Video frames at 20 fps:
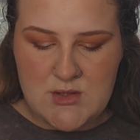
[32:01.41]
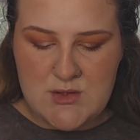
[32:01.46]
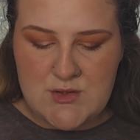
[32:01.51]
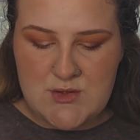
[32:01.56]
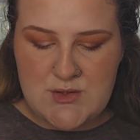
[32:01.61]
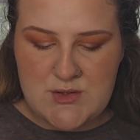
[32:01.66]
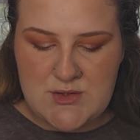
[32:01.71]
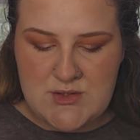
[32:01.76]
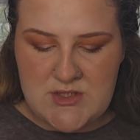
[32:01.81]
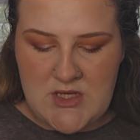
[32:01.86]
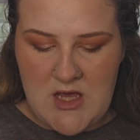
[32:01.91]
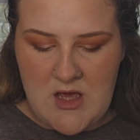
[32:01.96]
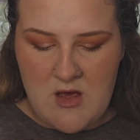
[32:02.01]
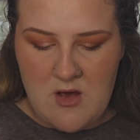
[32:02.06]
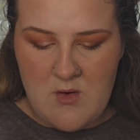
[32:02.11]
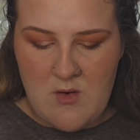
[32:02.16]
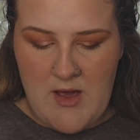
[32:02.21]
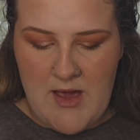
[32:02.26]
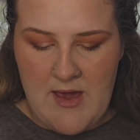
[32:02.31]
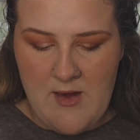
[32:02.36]

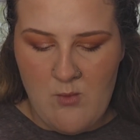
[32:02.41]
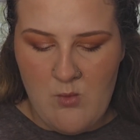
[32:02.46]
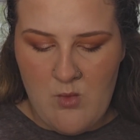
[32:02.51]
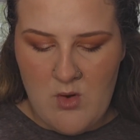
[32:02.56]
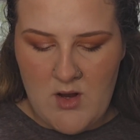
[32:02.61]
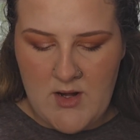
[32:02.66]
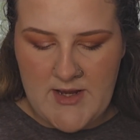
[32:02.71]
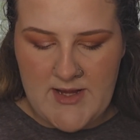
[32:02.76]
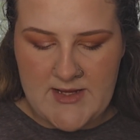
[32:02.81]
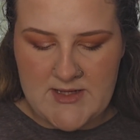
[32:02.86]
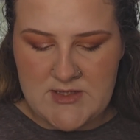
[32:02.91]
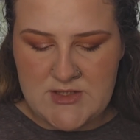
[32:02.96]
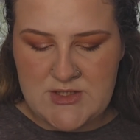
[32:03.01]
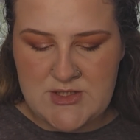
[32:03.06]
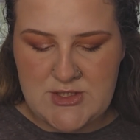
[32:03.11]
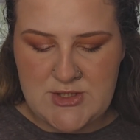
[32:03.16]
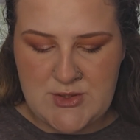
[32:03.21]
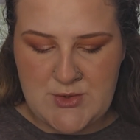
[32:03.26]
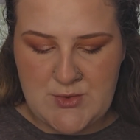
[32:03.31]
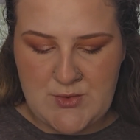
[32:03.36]
So I wanted
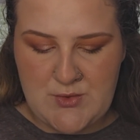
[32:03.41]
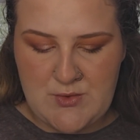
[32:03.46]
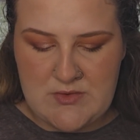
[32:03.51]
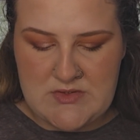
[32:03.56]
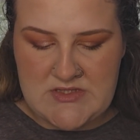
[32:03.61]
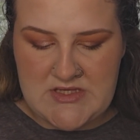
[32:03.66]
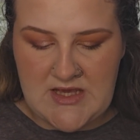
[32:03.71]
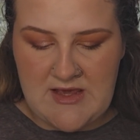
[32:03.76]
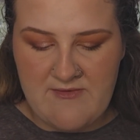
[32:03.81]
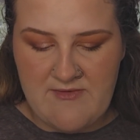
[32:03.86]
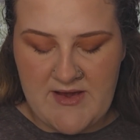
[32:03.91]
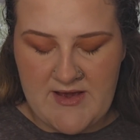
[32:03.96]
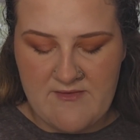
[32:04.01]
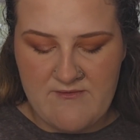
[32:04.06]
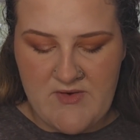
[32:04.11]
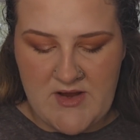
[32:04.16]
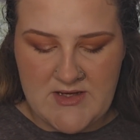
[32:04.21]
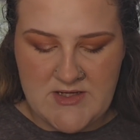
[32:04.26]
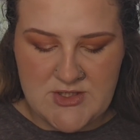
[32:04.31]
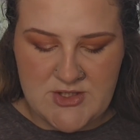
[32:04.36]
to see if I
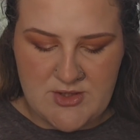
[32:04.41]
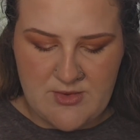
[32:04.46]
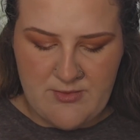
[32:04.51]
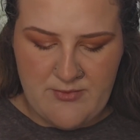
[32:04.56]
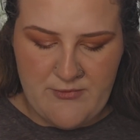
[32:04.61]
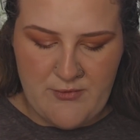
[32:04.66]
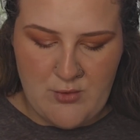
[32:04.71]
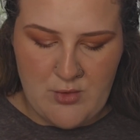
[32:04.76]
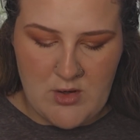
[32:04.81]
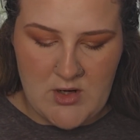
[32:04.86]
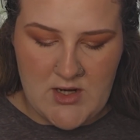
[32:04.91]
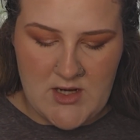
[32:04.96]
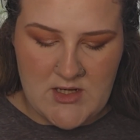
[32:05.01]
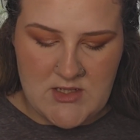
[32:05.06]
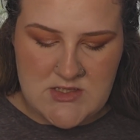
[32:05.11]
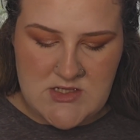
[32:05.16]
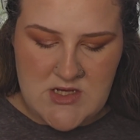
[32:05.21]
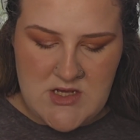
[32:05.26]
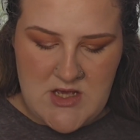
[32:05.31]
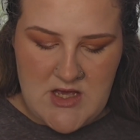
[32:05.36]
could find a dupe for
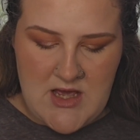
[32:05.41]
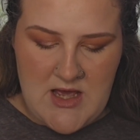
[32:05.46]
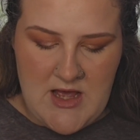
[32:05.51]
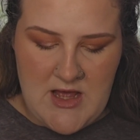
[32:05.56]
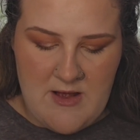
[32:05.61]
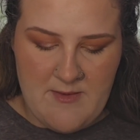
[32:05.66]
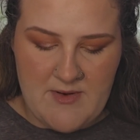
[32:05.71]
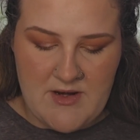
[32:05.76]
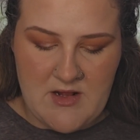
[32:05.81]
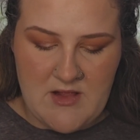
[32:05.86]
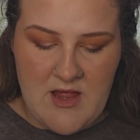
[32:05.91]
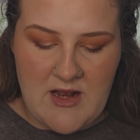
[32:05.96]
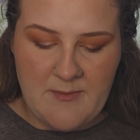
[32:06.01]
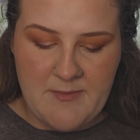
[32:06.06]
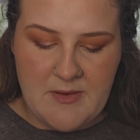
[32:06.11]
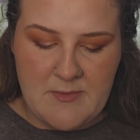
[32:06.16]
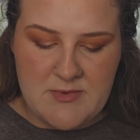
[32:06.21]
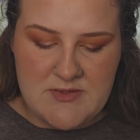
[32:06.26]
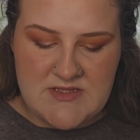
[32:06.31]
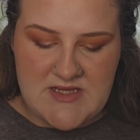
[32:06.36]
it. And a lot of
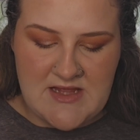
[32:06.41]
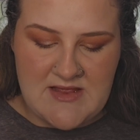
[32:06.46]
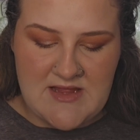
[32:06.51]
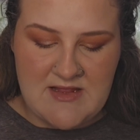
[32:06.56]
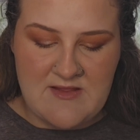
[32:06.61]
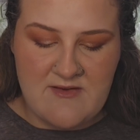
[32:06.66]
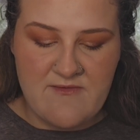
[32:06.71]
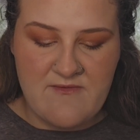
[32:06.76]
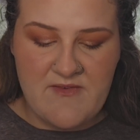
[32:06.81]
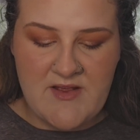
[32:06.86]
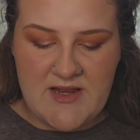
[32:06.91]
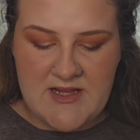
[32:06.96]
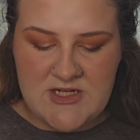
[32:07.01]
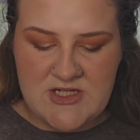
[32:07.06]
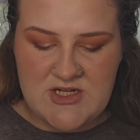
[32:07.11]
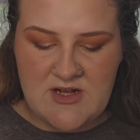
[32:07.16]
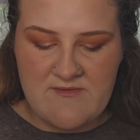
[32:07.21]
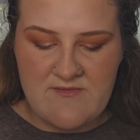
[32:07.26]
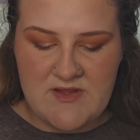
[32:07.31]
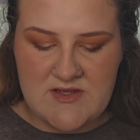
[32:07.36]
people said that the
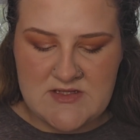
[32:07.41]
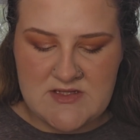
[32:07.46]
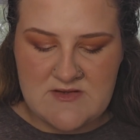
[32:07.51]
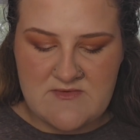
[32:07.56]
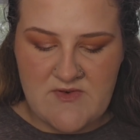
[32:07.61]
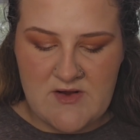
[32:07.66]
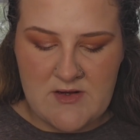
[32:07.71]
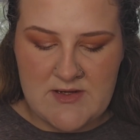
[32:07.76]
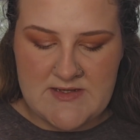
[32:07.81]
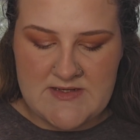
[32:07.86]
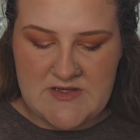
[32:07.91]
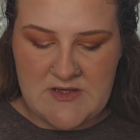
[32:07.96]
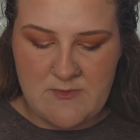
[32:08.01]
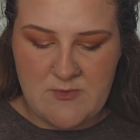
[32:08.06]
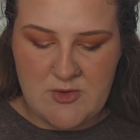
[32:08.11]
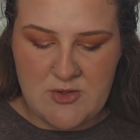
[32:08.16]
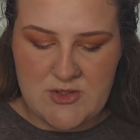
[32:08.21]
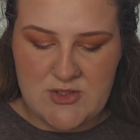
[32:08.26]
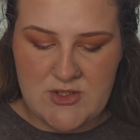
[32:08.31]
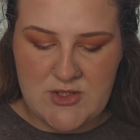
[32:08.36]
finish of this is very
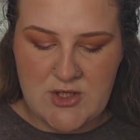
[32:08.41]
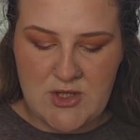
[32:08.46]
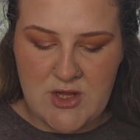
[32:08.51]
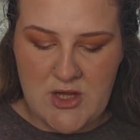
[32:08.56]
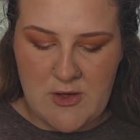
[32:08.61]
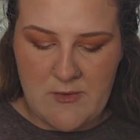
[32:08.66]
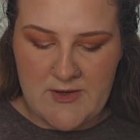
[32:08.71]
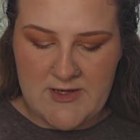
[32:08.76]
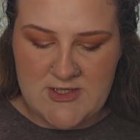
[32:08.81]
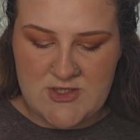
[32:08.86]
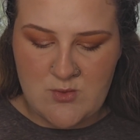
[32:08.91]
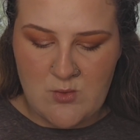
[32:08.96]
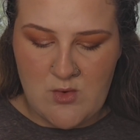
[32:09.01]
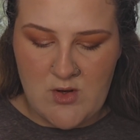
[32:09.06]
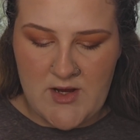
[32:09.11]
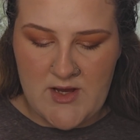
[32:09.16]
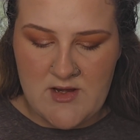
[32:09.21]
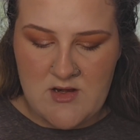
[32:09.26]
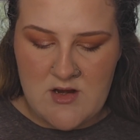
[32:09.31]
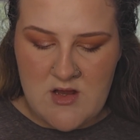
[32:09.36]
similar to the glowish
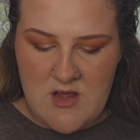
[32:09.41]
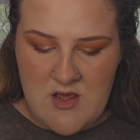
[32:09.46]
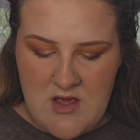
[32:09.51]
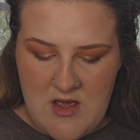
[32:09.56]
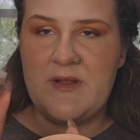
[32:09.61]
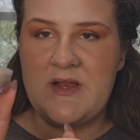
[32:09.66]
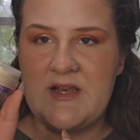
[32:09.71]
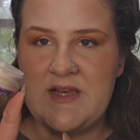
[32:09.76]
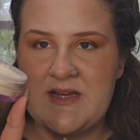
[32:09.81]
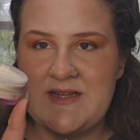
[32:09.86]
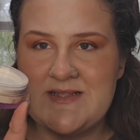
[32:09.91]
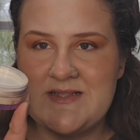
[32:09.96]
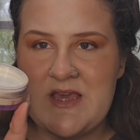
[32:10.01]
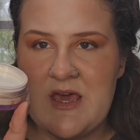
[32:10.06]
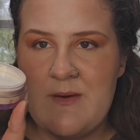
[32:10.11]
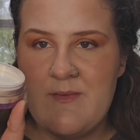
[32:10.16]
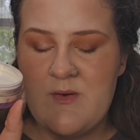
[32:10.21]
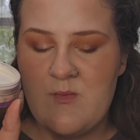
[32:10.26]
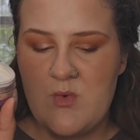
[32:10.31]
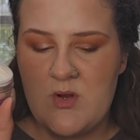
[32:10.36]
one, but it does
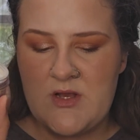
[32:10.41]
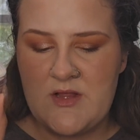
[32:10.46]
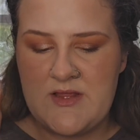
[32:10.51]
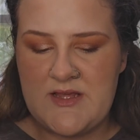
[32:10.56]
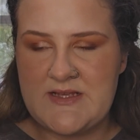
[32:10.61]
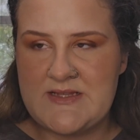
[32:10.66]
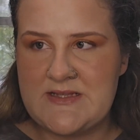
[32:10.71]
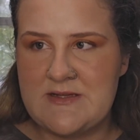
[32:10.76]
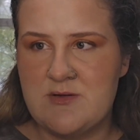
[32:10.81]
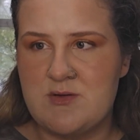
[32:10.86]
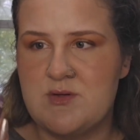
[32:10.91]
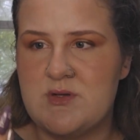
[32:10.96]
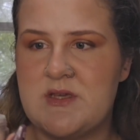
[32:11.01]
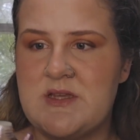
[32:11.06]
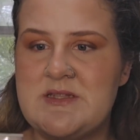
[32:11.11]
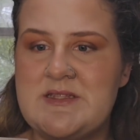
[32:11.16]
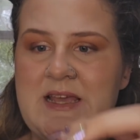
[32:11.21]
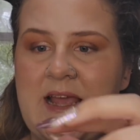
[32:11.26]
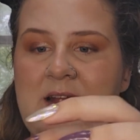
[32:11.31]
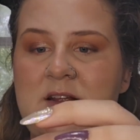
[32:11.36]
come in one of these little
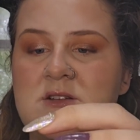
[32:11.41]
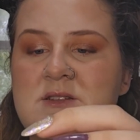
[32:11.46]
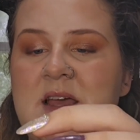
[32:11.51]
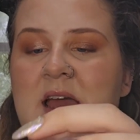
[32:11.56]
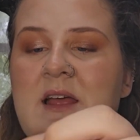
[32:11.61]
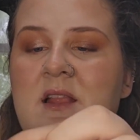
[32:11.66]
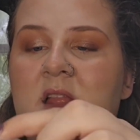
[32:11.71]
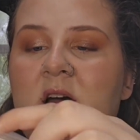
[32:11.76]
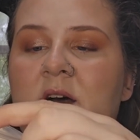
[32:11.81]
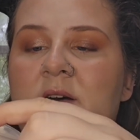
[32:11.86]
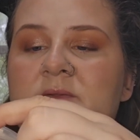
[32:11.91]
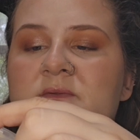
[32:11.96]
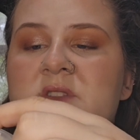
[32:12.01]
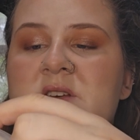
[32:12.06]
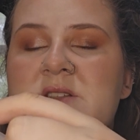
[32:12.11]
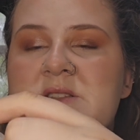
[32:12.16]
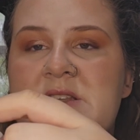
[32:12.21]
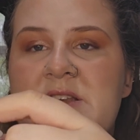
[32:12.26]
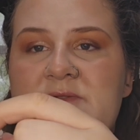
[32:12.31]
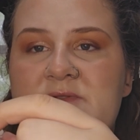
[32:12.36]
containers. I love
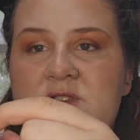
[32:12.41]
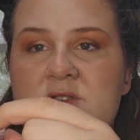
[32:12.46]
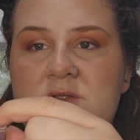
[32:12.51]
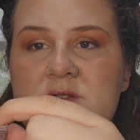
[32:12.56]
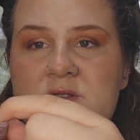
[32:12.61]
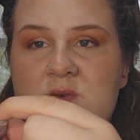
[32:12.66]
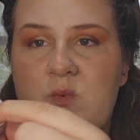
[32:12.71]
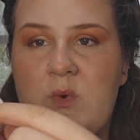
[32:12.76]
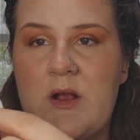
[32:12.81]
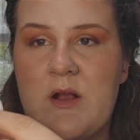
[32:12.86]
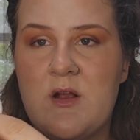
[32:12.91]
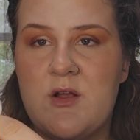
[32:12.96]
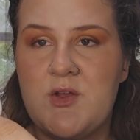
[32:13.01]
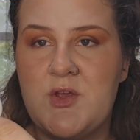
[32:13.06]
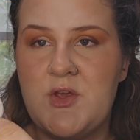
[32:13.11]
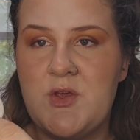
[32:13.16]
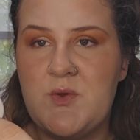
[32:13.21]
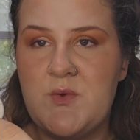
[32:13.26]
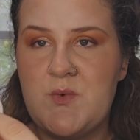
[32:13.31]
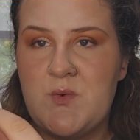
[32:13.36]
the sifters where
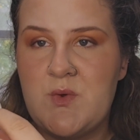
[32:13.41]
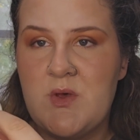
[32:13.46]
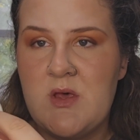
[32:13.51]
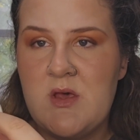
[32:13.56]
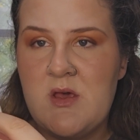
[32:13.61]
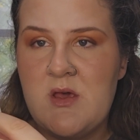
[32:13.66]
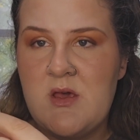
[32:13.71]
you